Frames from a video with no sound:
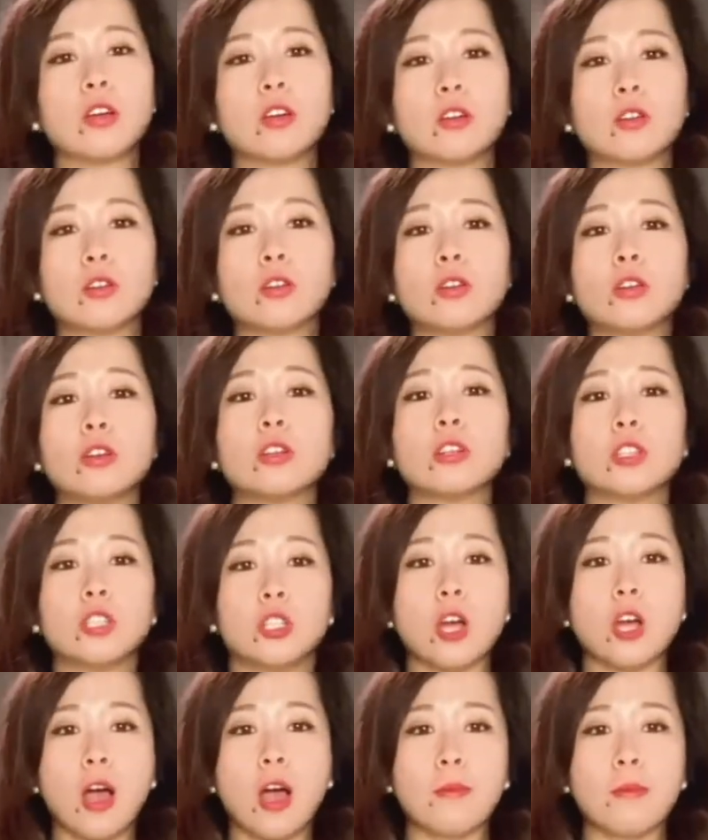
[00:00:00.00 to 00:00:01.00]
Good
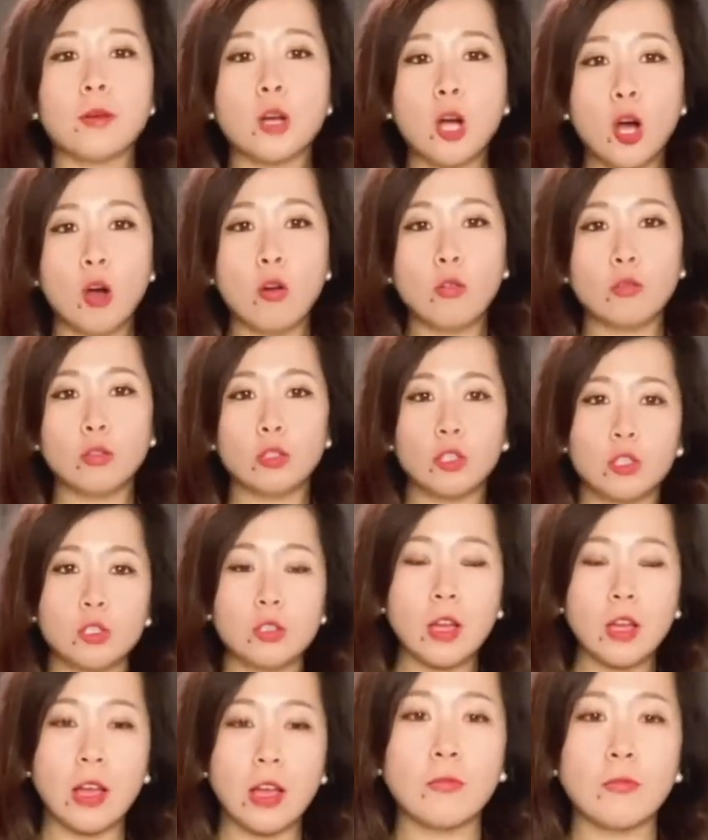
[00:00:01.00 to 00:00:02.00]
job, coach.
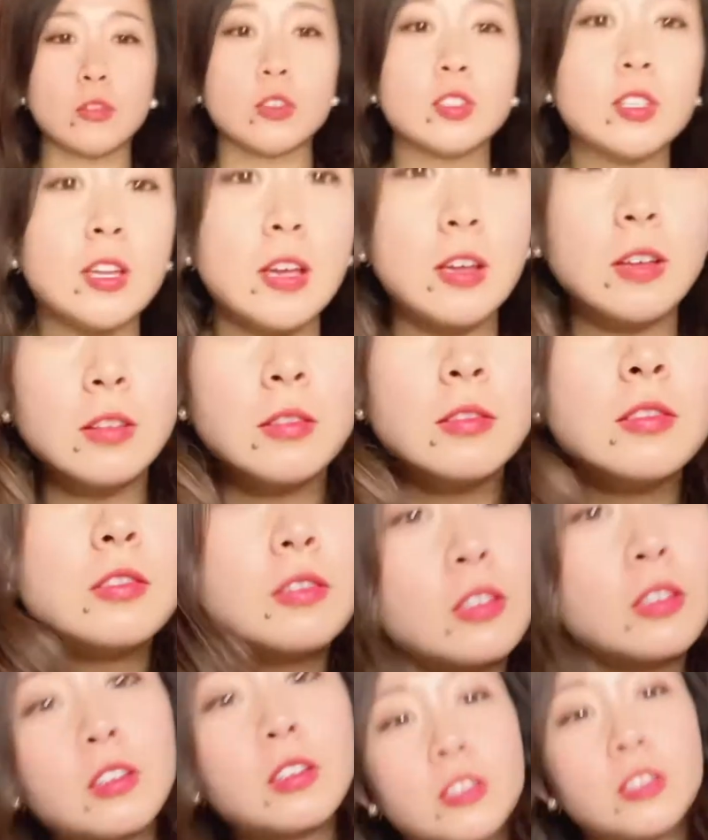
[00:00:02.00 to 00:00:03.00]
I have to say,
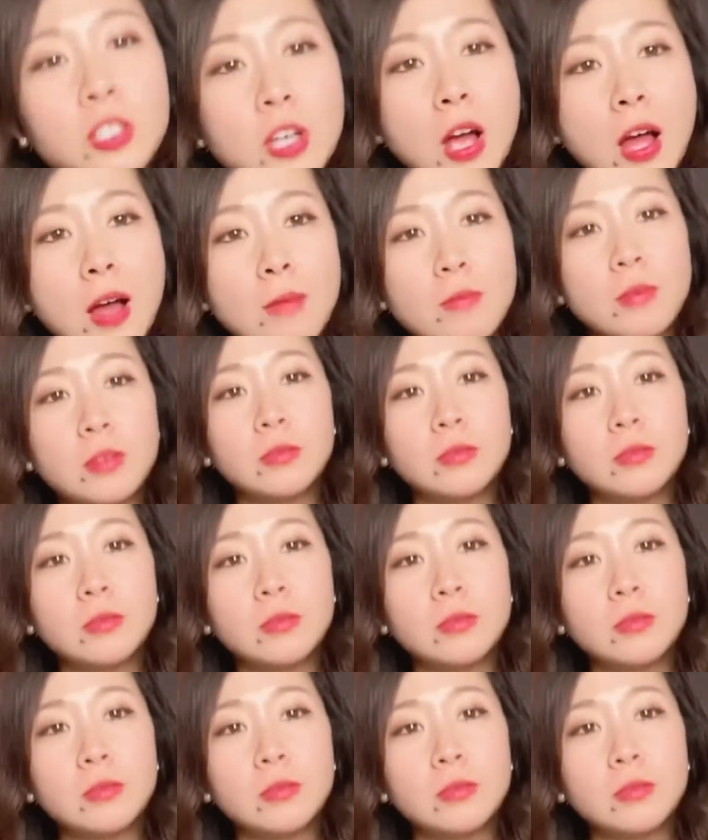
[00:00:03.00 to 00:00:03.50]
good job.